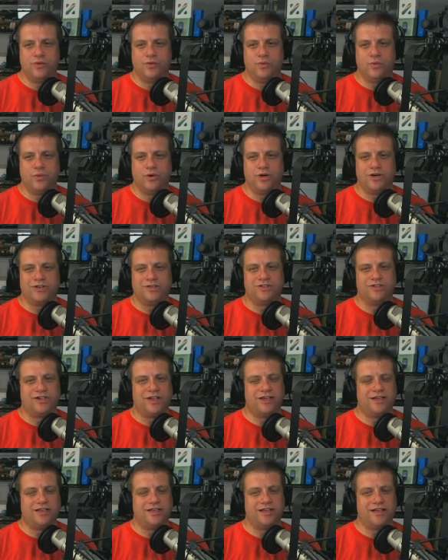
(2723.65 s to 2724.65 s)
We're
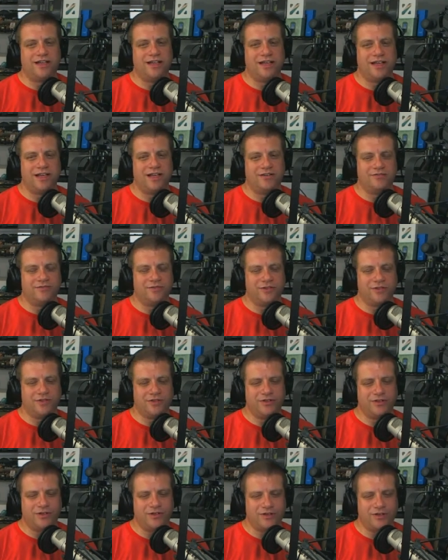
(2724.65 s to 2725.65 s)
excited to have
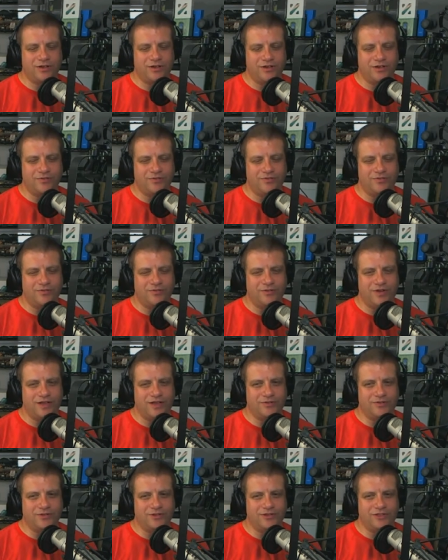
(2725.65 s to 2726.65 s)
our
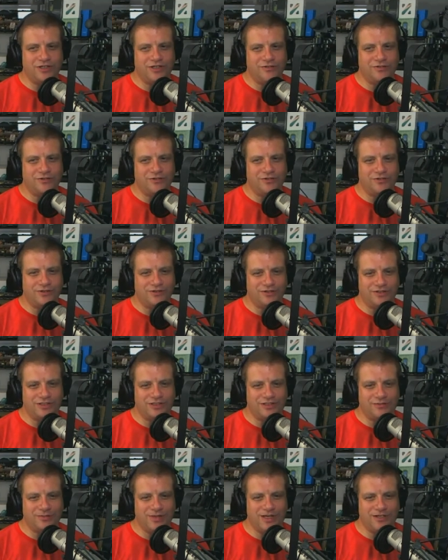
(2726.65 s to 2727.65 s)
favorite Jennifer,
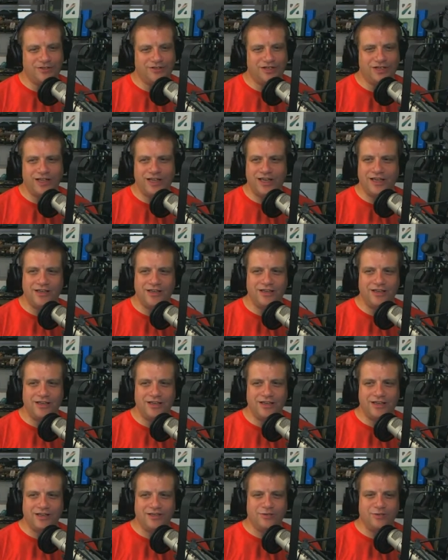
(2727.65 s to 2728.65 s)
Team AJK,
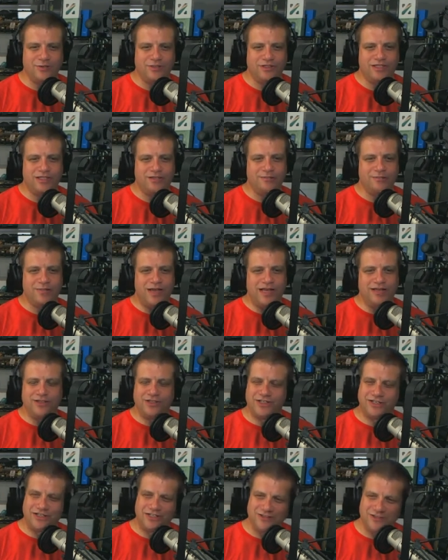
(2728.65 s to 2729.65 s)
or Team
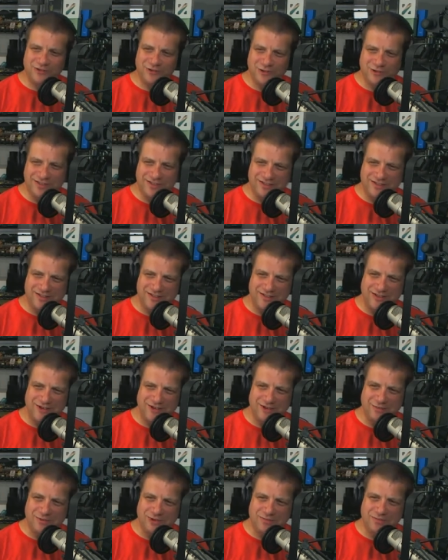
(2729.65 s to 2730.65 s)
Magic, join us to
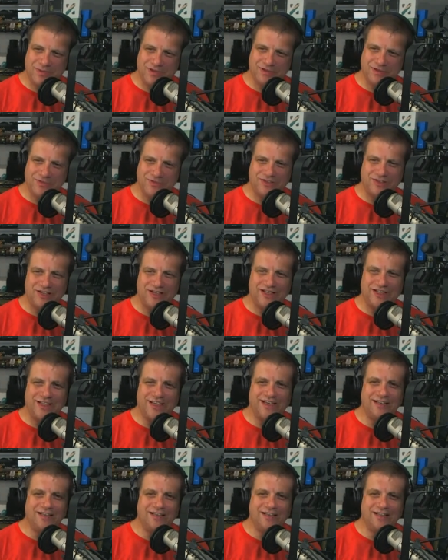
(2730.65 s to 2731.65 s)
talk about puzzles yet
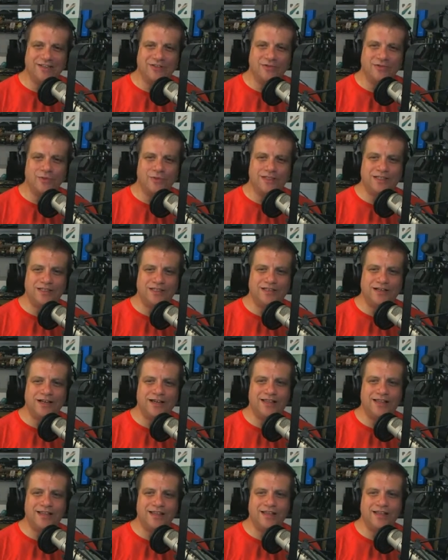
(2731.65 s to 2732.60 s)
again on the 29th.